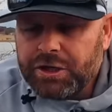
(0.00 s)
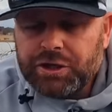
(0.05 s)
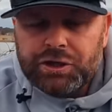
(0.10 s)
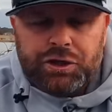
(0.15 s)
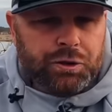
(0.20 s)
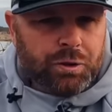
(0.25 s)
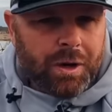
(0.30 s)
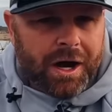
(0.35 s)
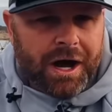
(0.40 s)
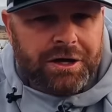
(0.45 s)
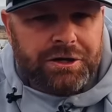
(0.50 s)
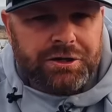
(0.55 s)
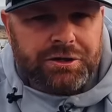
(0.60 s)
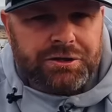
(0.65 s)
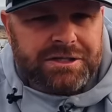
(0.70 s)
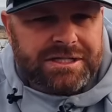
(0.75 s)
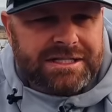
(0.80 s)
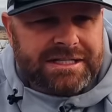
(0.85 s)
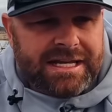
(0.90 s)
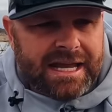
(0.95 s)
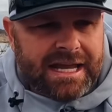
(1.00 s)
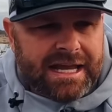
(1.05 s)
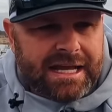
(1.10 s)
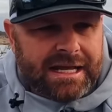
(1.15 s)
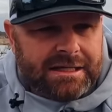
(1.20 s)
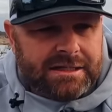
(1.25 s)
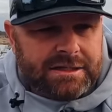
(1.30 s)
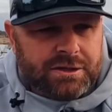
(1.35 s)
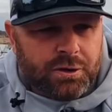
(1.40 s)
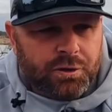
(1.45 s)
you
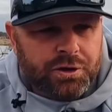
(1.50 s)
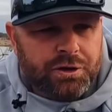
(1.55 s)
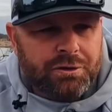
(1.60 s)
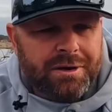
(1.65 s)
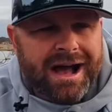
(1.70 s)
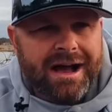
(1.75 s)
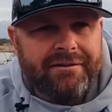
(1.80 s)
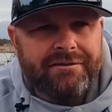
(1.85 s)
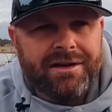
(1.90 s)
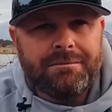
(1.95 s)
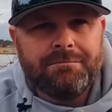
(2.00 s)
understand, or you have